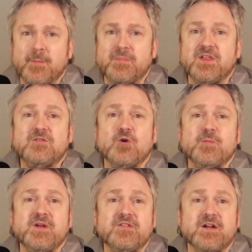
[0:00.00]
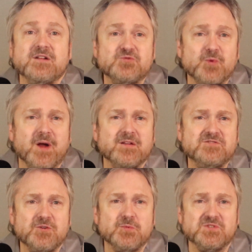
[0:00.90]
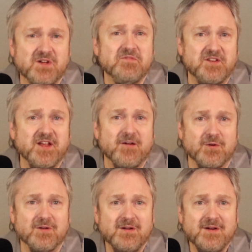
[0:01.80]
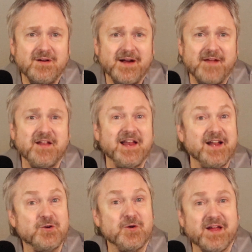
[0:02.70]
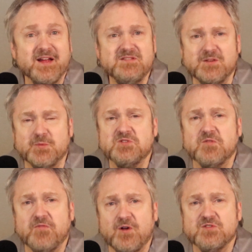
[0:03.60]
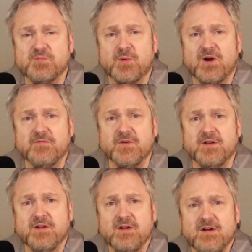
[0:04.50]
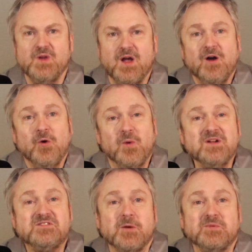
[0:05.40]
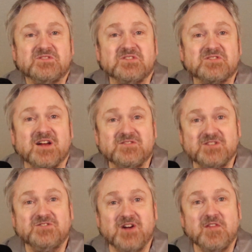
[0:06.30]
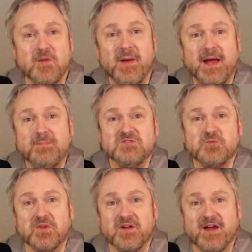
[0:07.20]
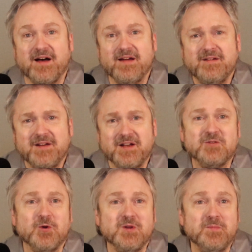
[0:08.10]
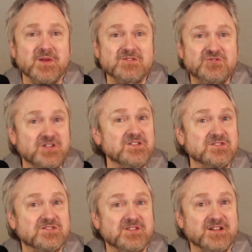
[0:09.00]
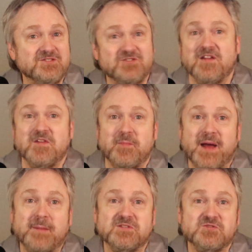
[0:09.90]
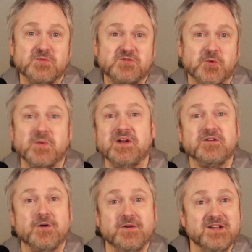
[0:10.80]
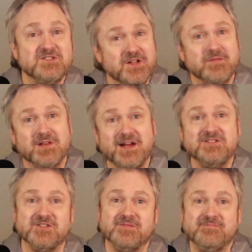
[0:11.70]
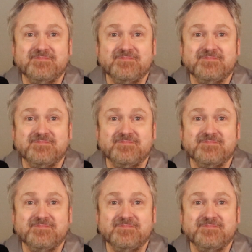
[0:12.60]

They told me that astrology was of the devil, and that Edgar Cayce was a false prophet. Once I was discussing John the Baptist with a guy, and I told him that Jesus said John the Baptist was the reincarnation of Elijah.